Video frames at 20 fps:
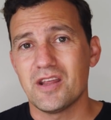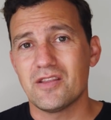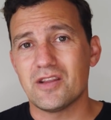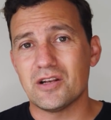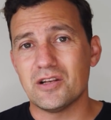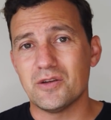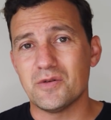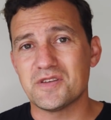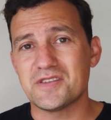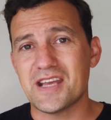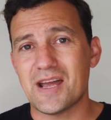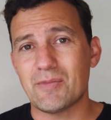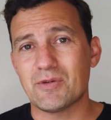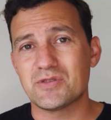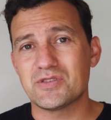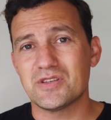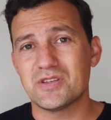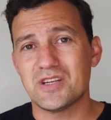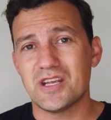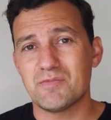that Lewis
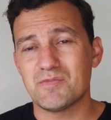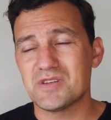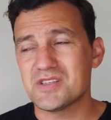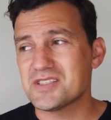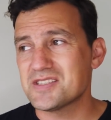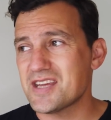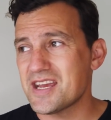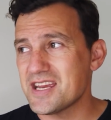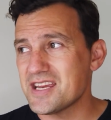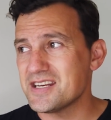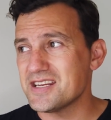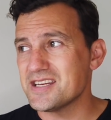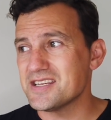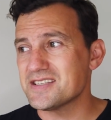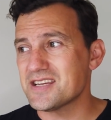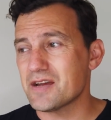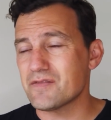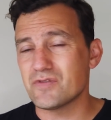Hamilton and Mercedes